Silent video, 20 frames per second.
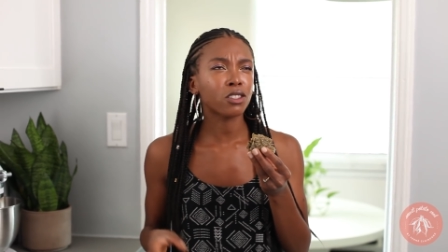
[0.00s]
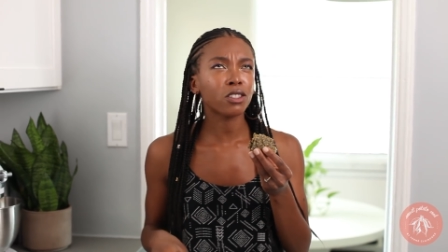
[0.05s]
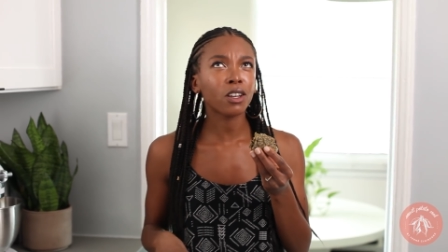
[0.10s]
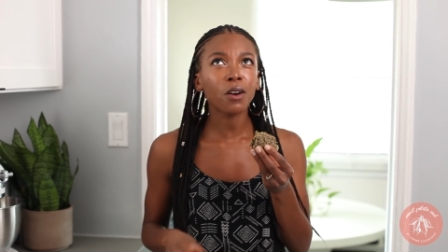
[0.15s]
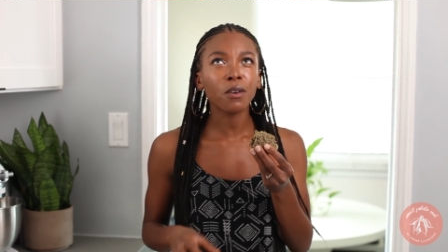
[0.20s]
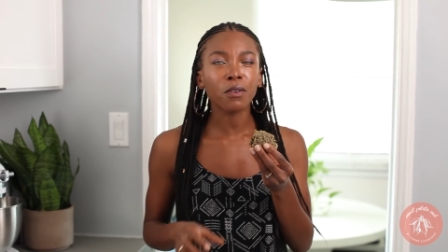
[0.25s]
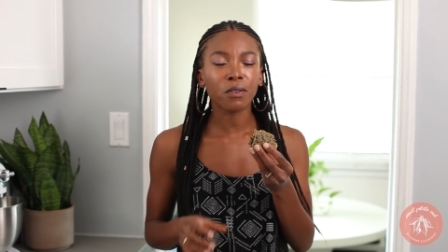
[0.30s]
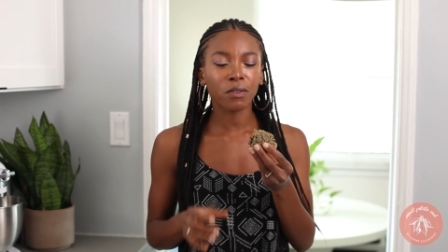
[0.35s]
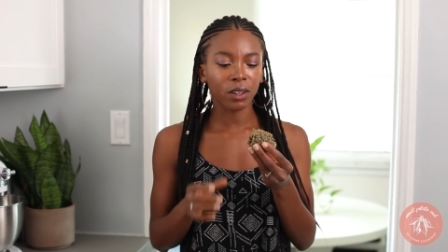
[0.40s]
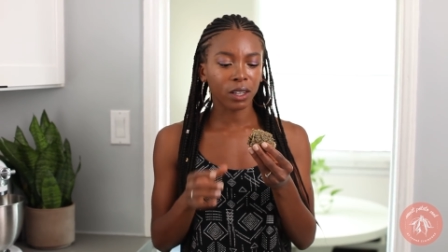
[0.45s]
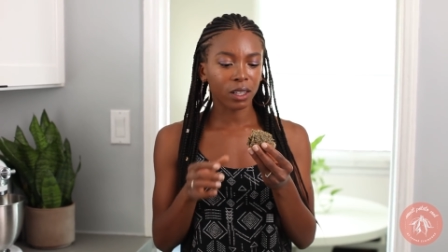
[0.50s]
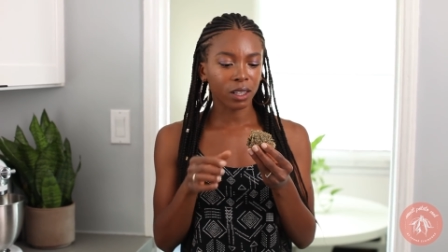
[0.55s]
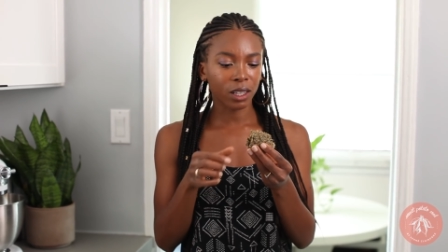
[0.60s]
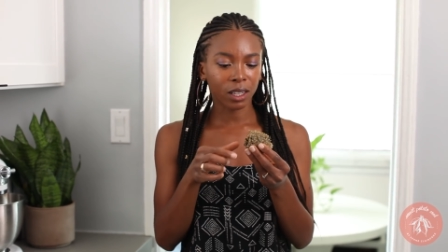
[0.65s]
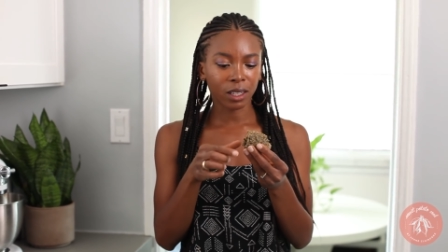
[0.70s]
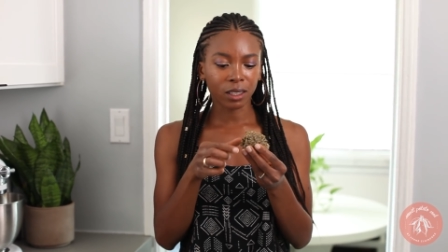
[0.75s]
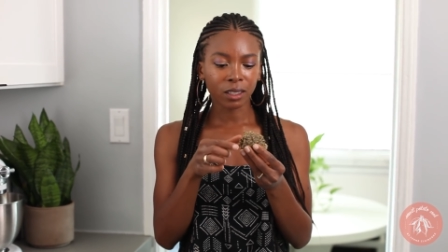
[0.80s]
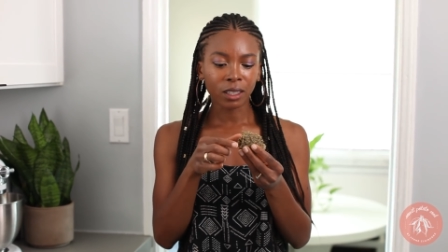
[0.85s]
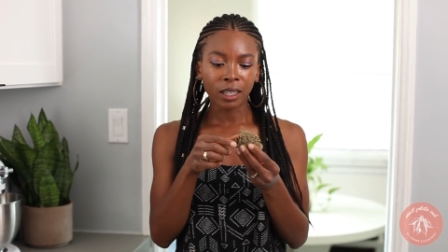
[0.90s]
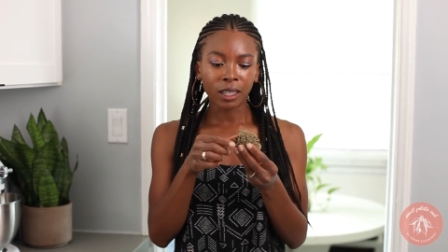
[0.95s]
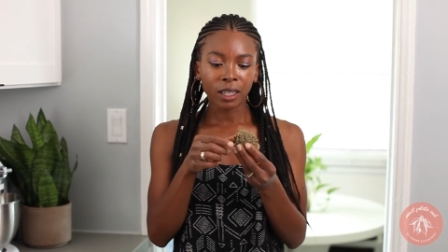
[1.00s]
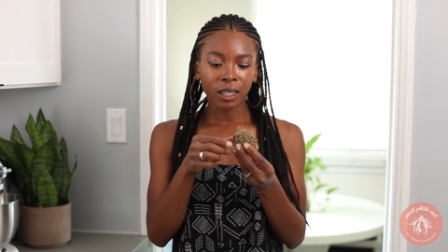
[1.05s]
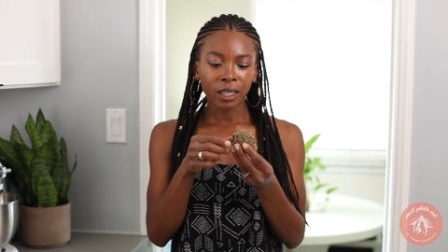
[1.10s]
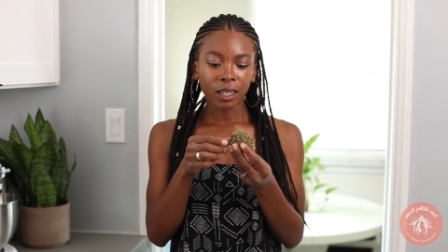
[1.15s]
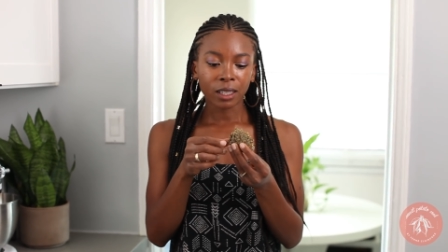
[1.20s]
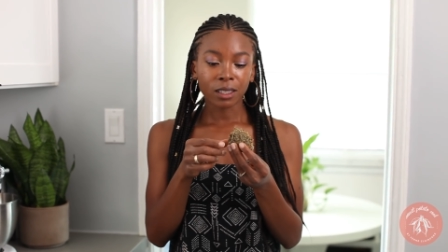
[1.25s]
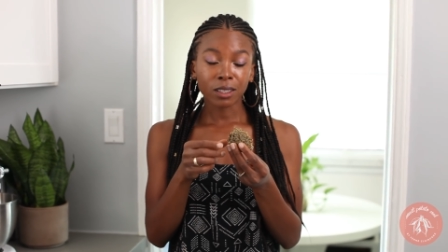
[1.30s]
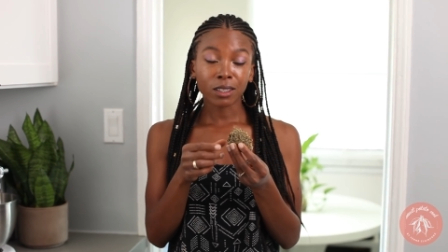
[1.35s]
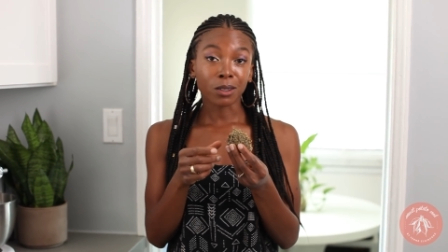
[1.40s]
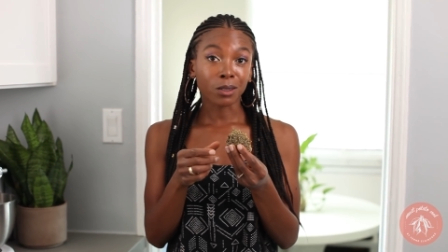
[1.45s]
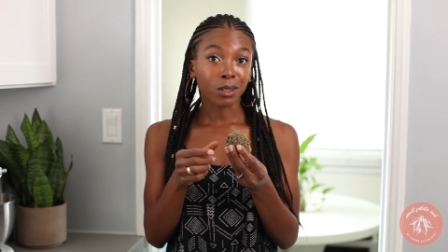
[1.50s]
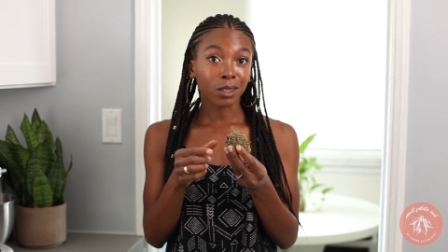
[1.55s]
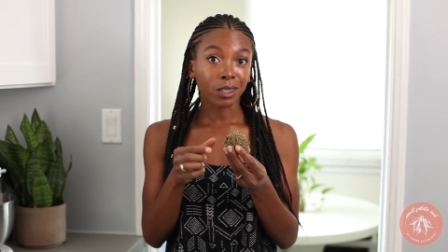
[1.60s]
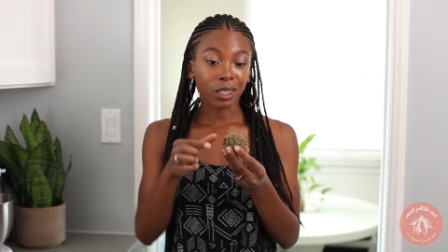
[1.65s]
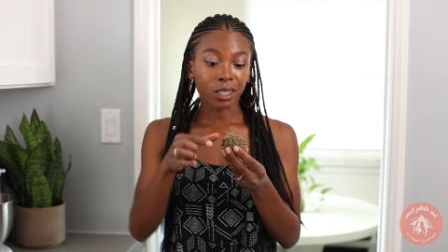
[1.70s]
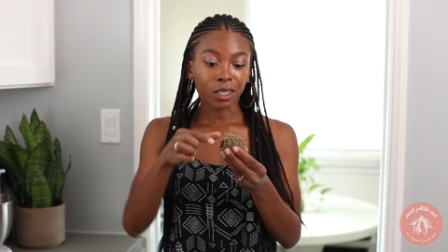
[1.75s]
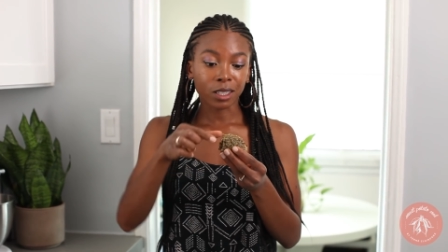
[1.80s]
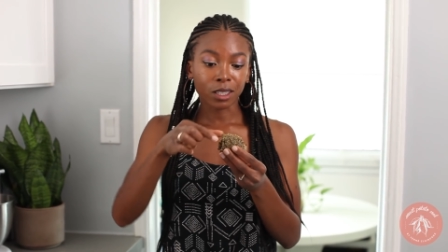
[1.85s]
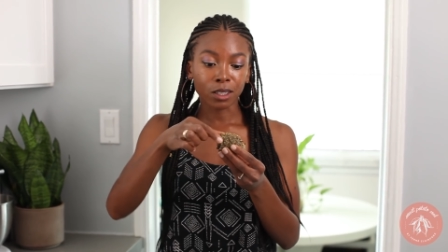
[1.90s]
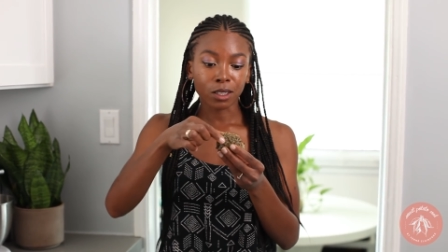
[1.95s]
so filling. So
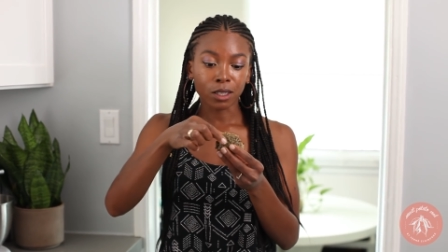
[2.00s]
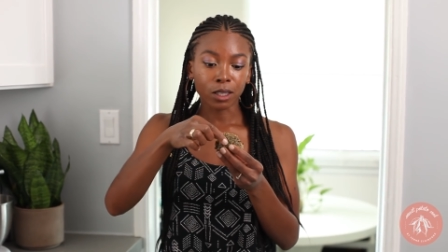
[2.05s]
delicious